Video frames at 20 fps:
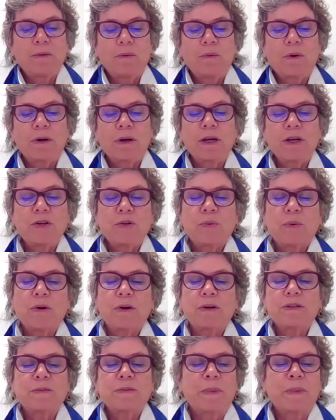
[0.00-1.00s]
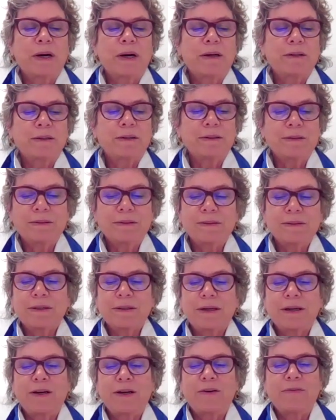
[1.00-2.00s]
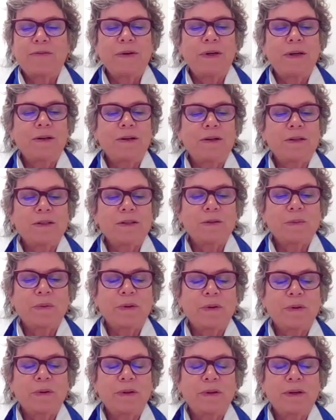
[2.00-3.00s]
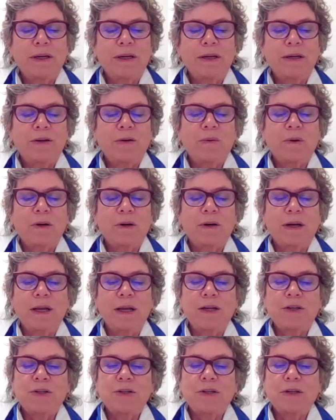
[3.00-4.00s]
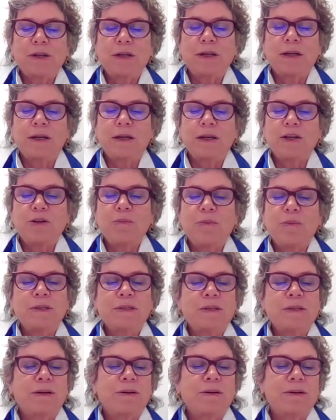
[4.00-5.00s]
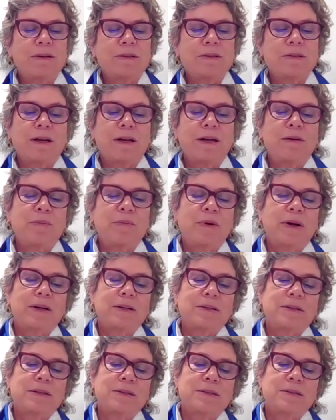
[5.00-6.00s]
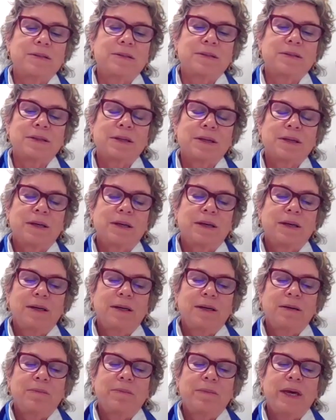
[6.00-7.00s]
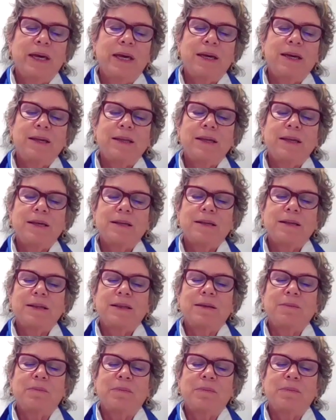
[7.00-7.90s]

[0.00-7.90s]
working towards models of interdisciplinary coordination in human-centered design processes, making